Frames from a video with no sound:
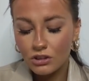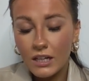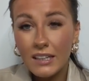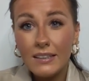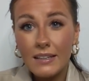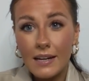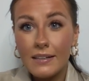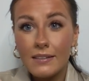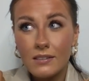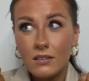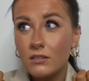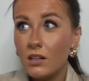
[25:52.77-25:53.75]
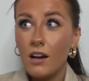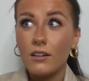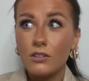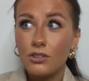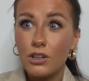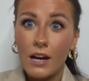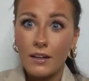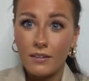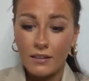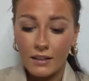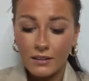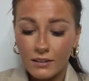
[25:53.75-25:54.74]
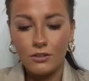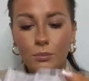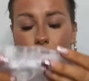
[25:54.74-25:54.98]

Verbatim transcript: a nice touch, I think.